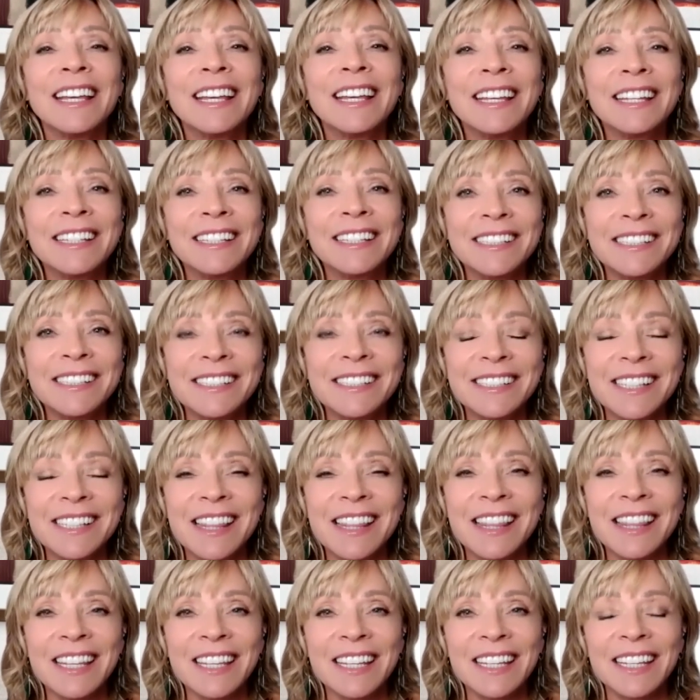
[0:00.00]
is
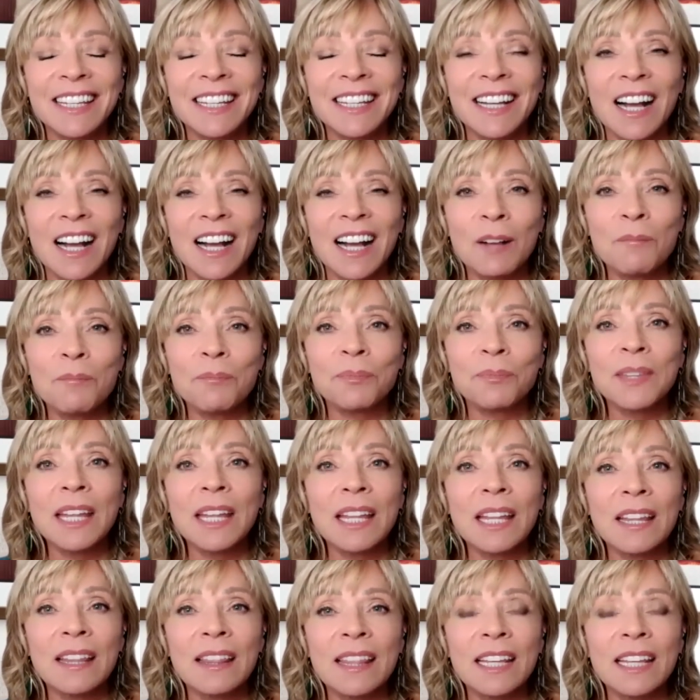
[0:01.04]
the um,
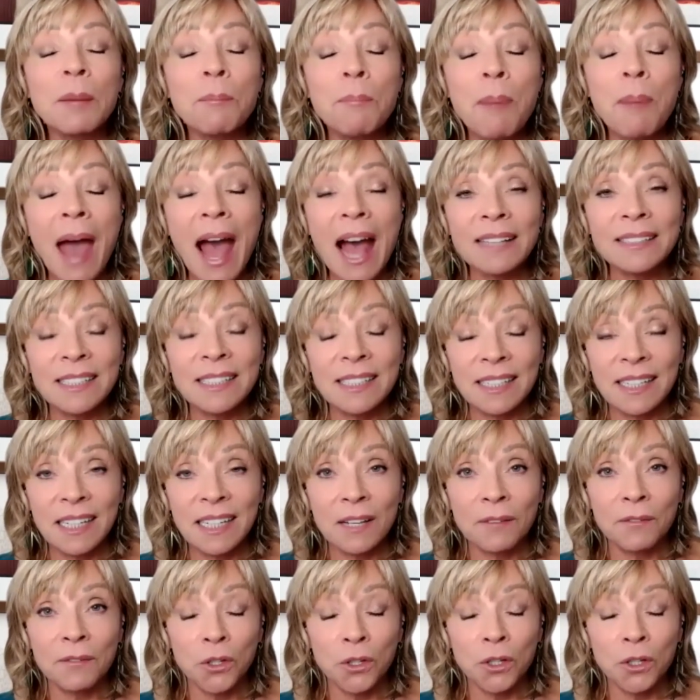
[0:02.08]
the capacity
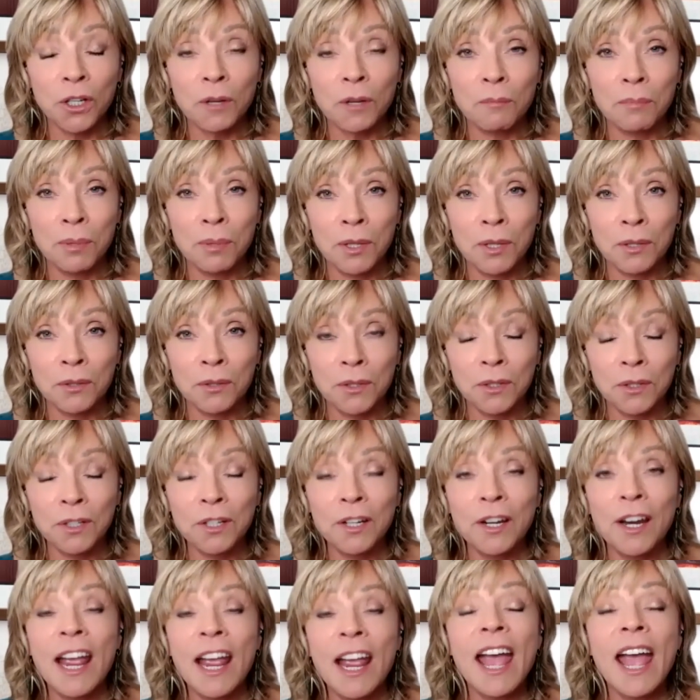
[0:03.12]
of your
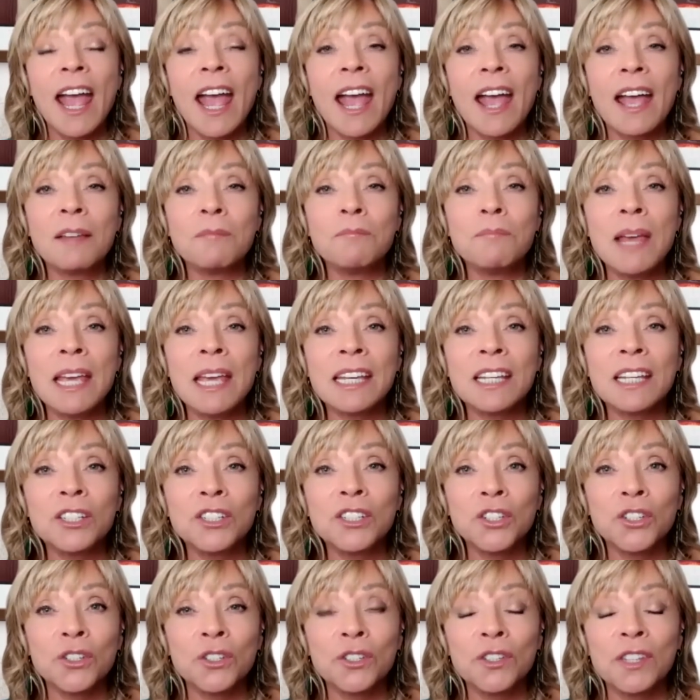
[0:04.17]
computer and making
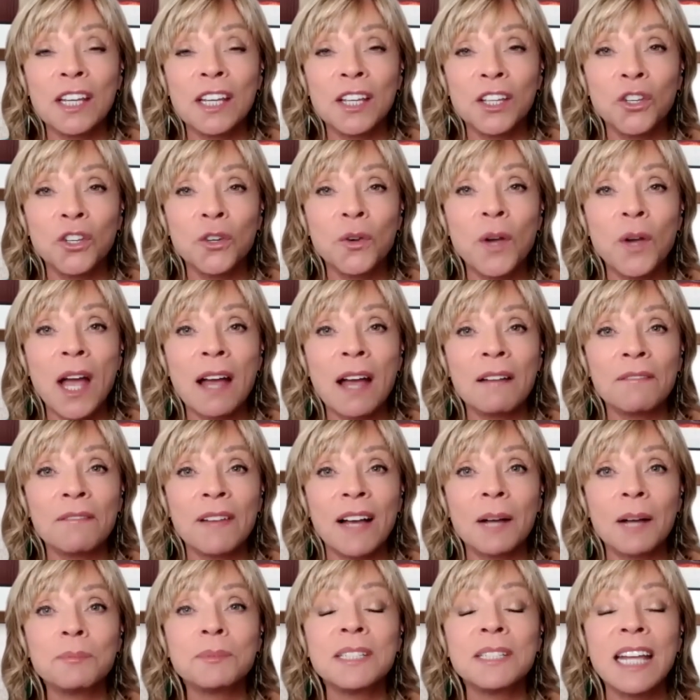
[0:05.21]
sure that you have
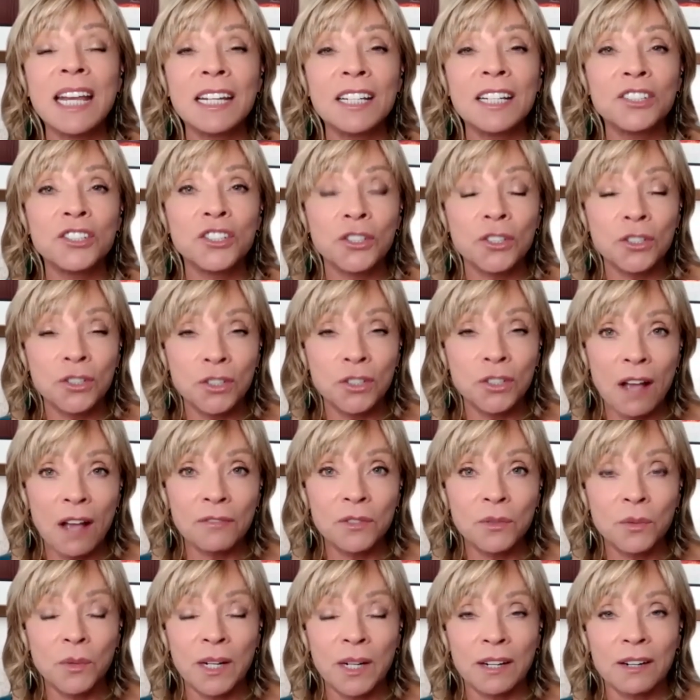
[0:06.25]
updated your
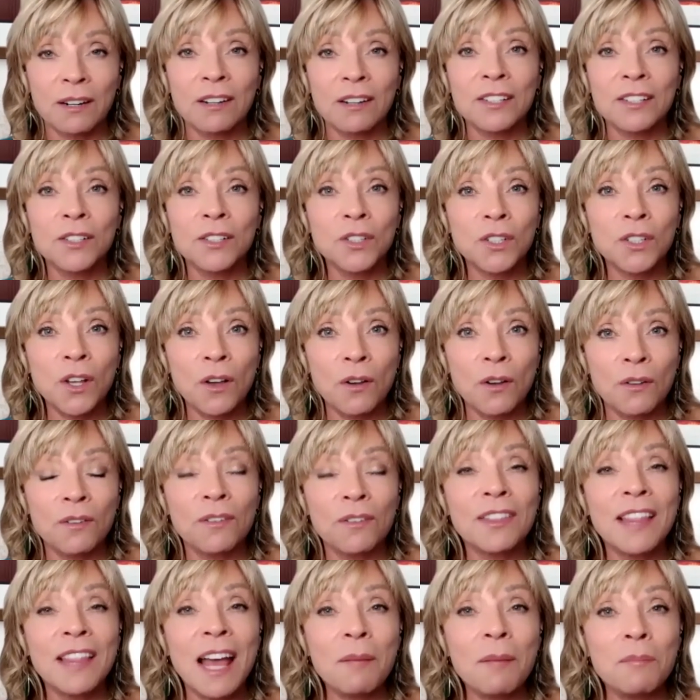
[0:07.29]
software. So
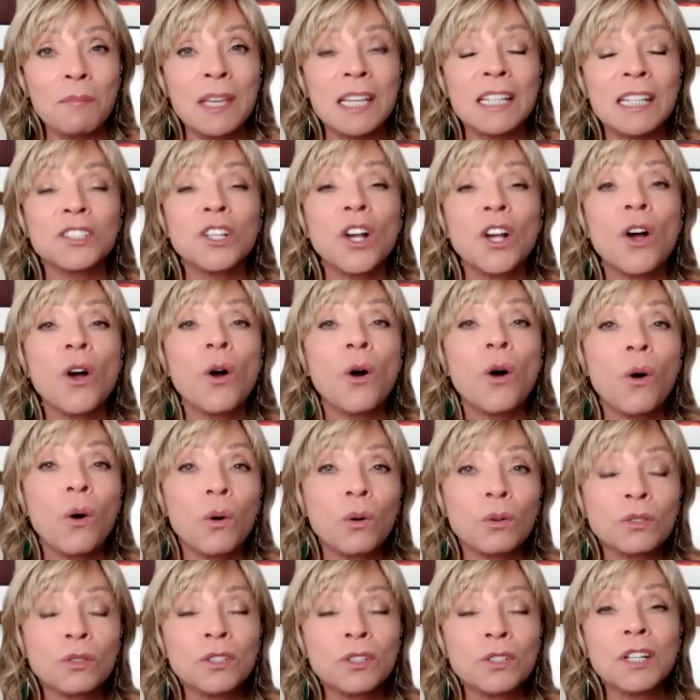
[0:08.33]
that means
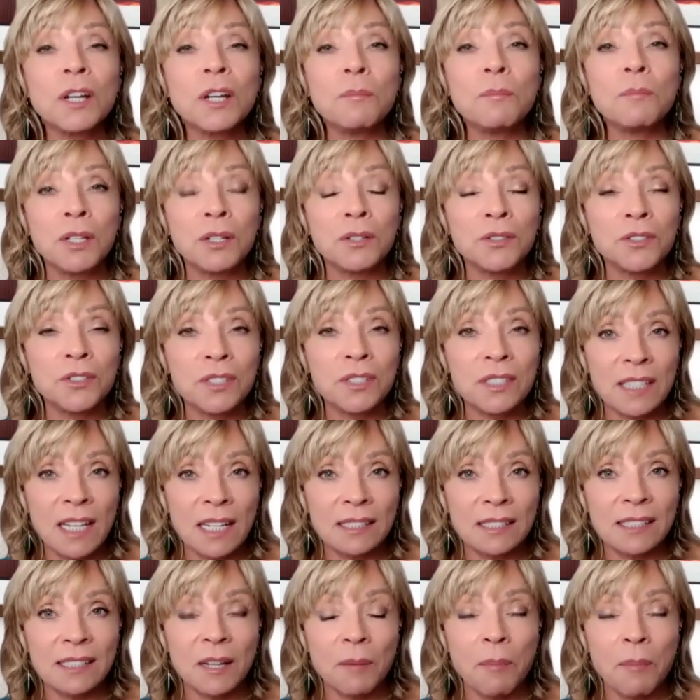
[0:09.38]
older computers,
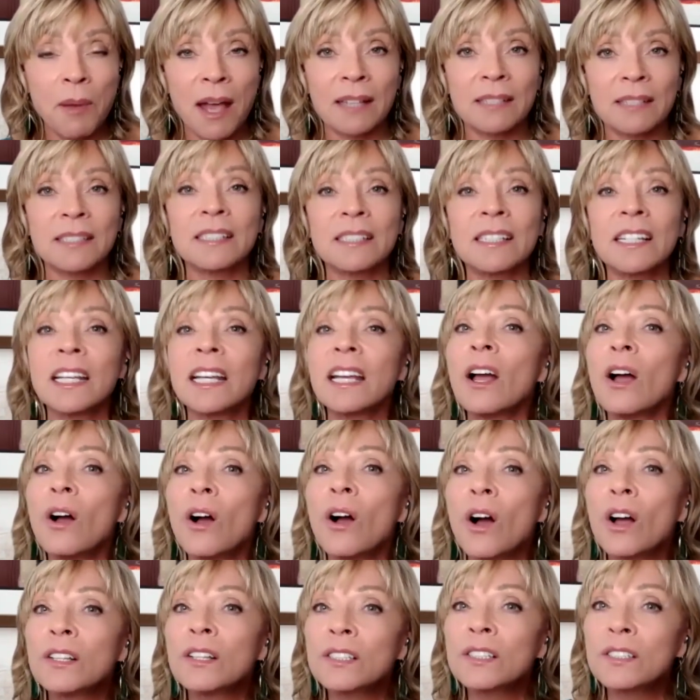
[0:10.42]
less capacity,
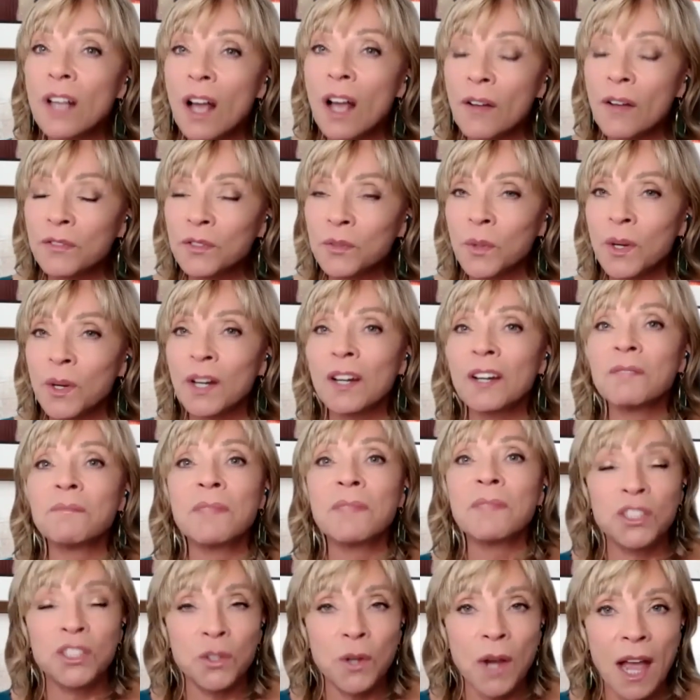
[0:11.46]
software
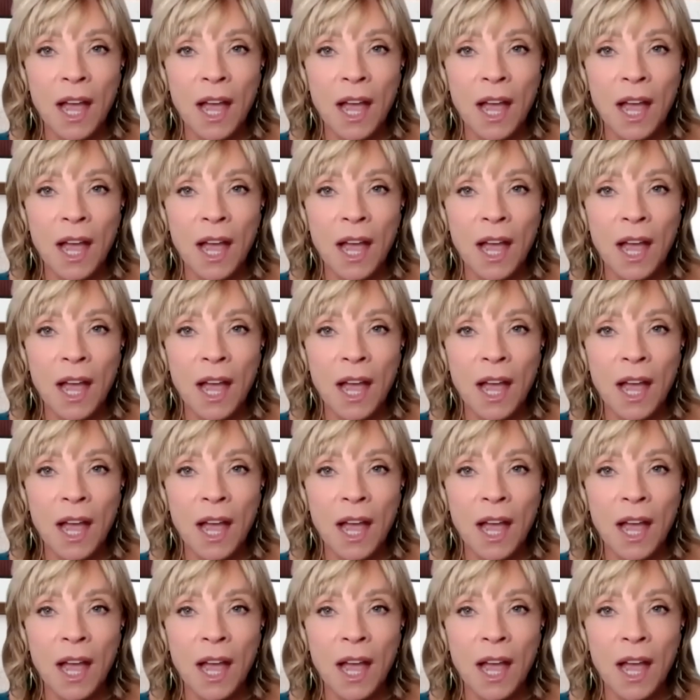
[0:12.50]
that you